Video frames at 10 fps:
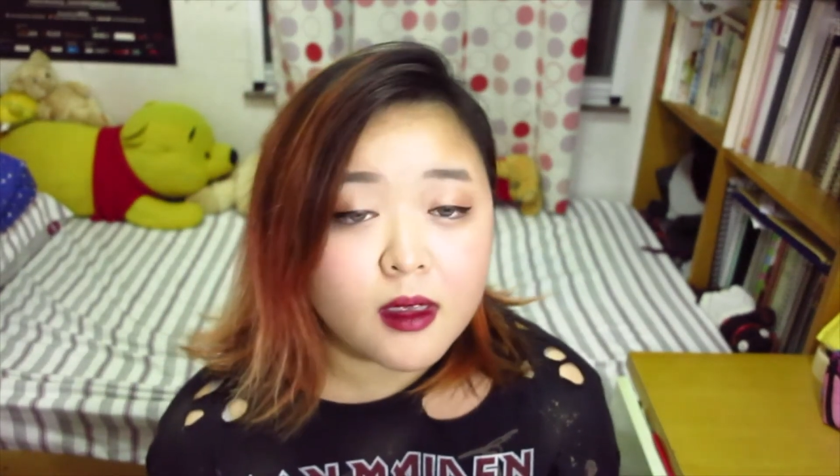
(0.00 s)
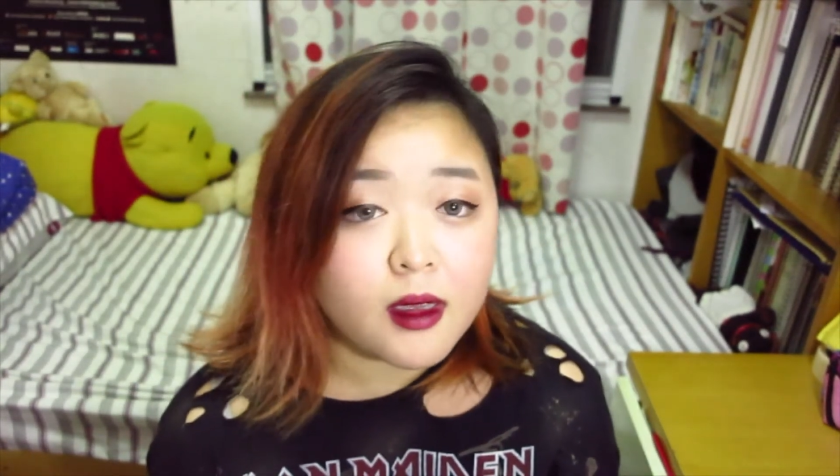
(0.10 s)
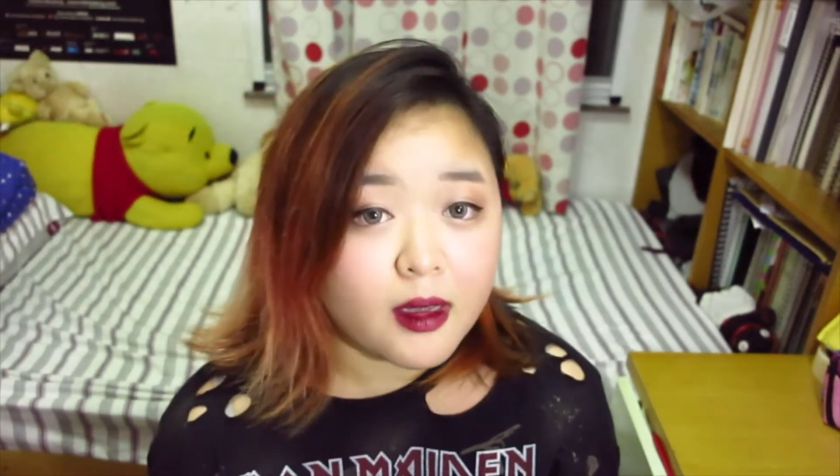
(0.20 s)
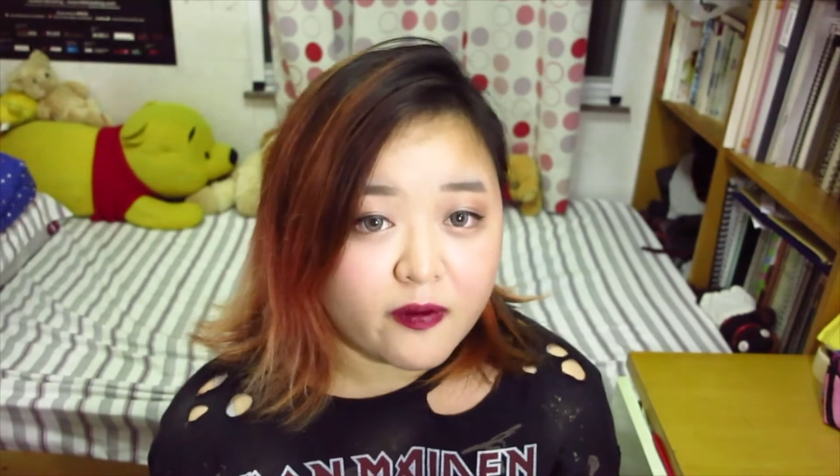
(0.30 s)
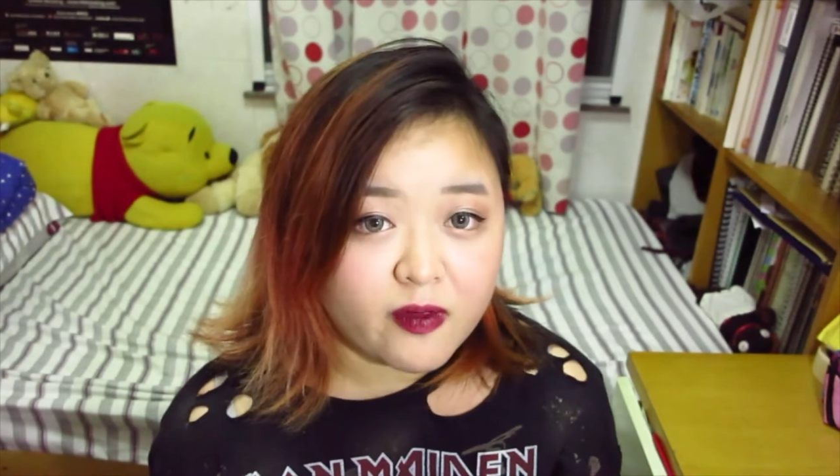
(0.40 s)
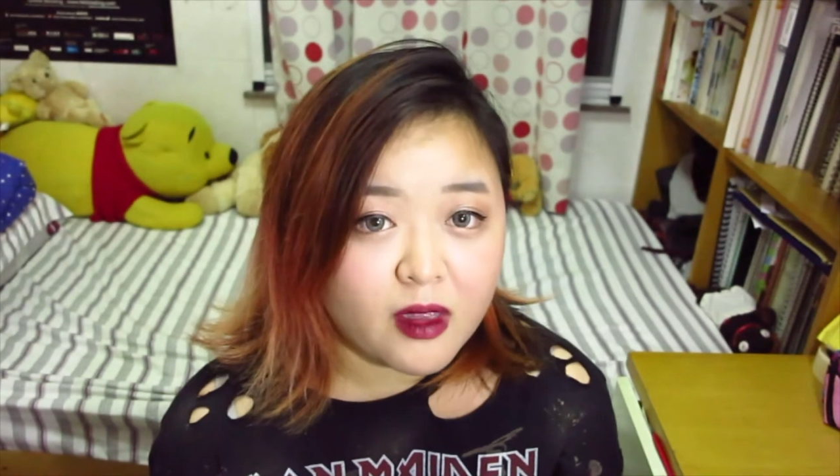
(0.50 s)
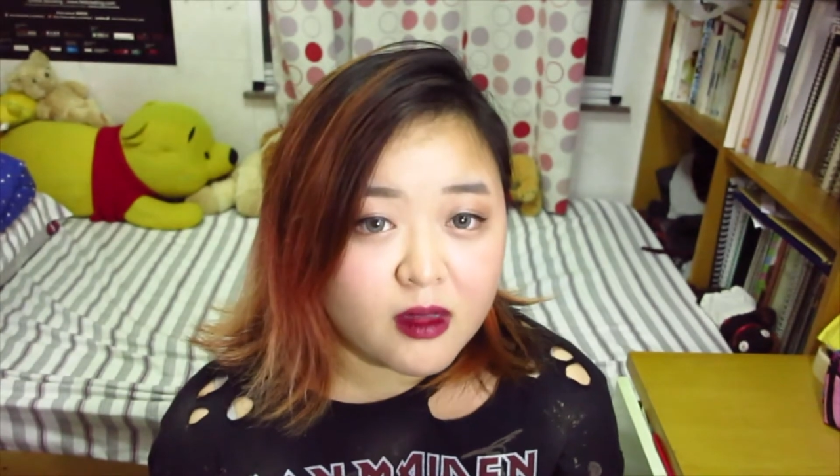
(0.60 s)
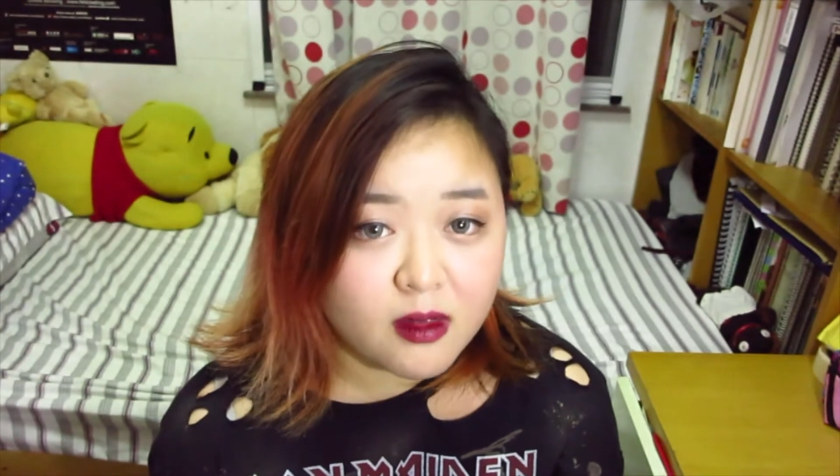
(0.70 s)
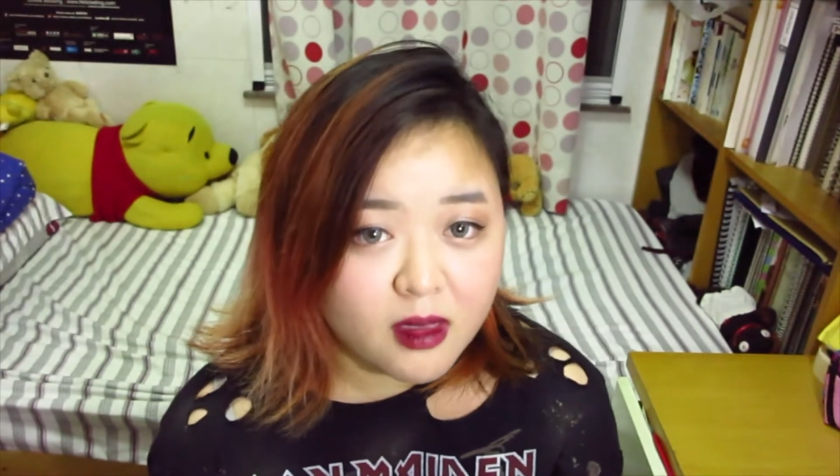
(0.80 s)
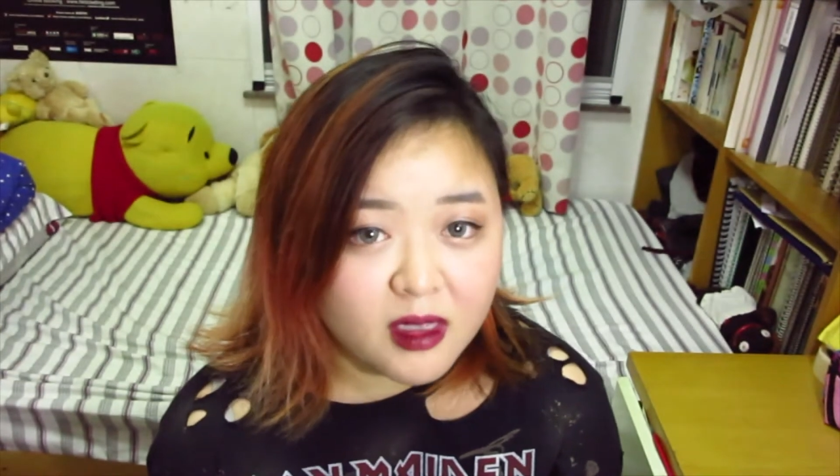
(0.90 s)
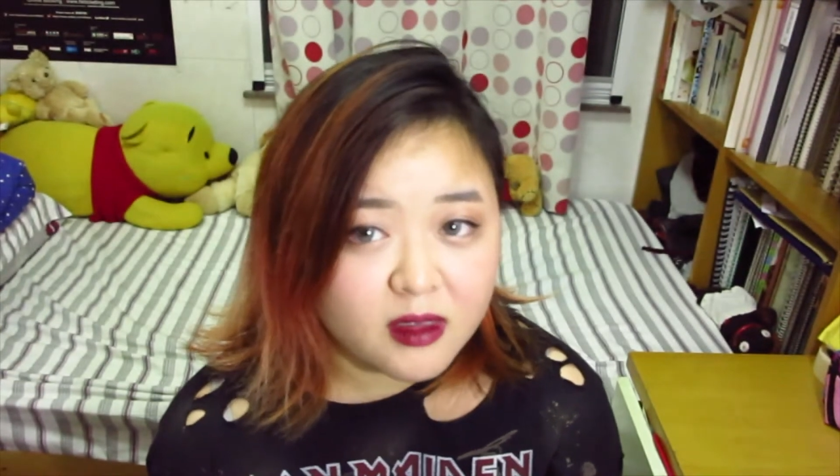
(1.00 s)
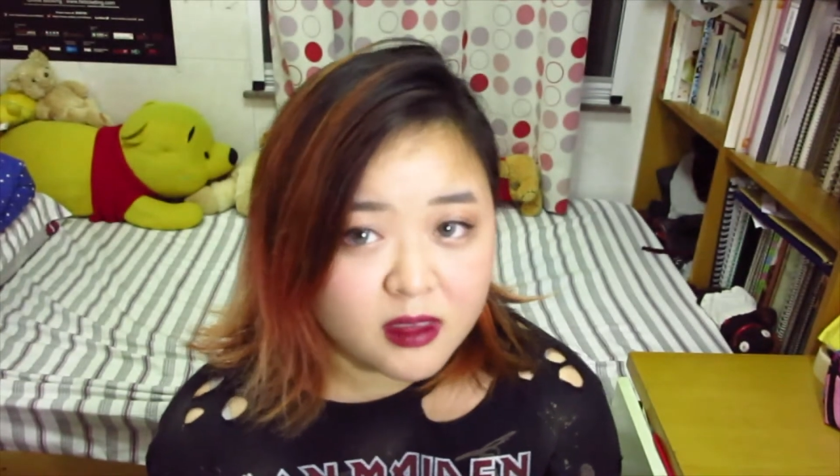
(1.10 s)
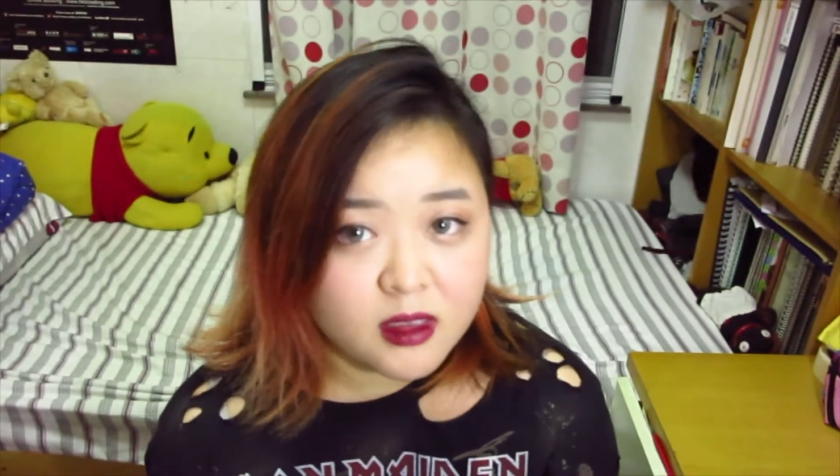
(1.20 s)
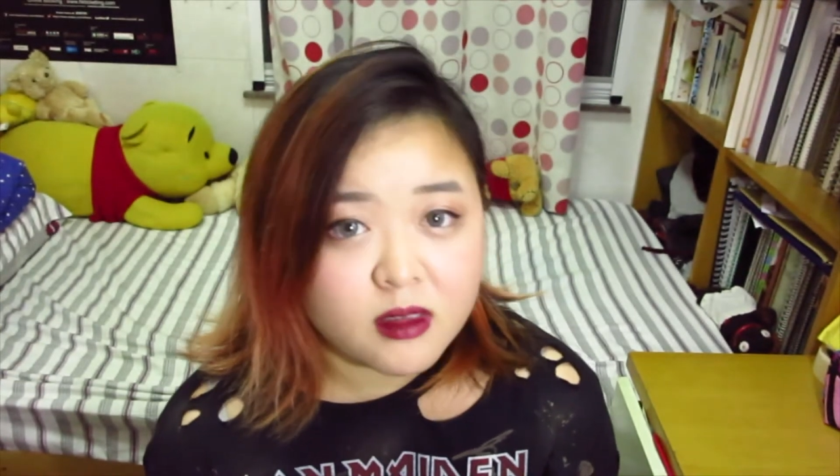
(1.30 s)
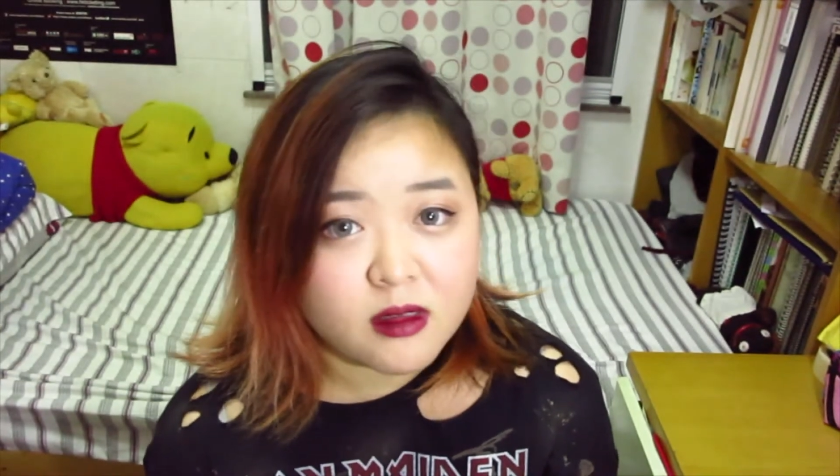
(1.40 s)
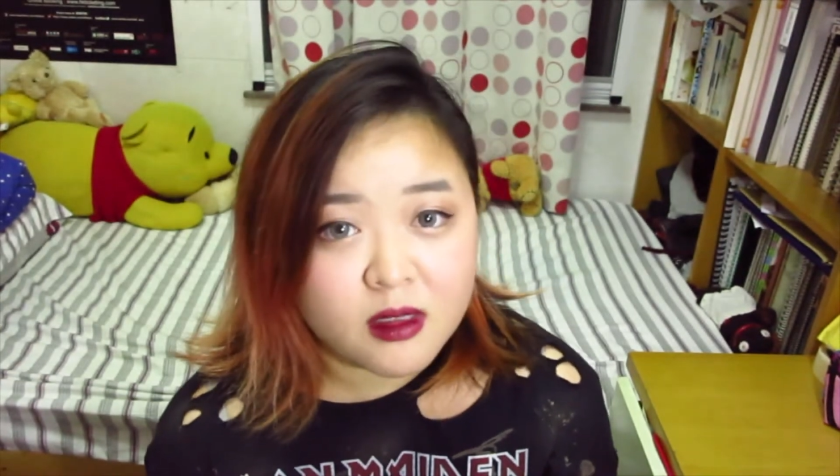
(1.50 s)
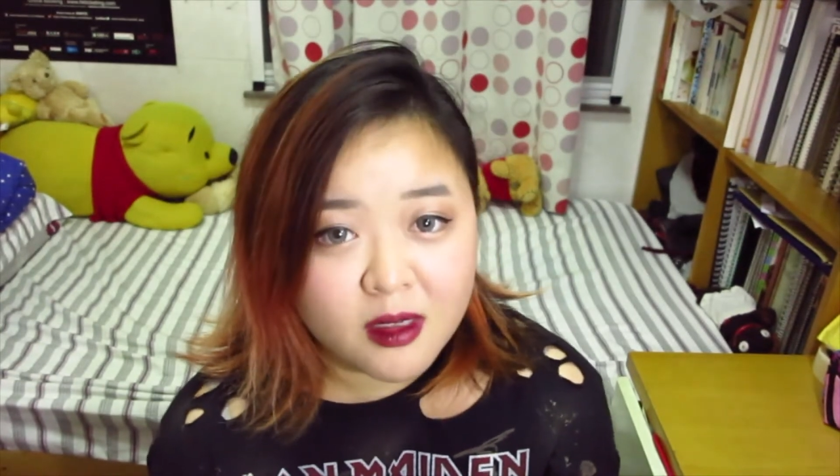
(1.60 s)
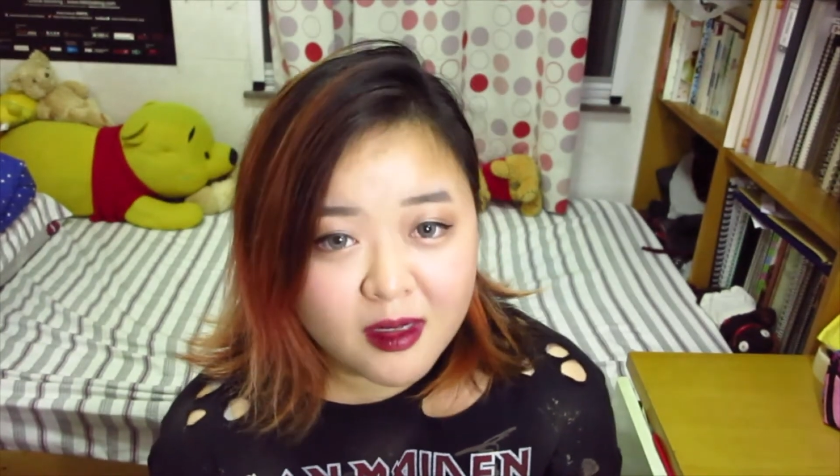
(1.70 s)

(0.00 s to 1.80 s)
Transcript: yeah, that that's it.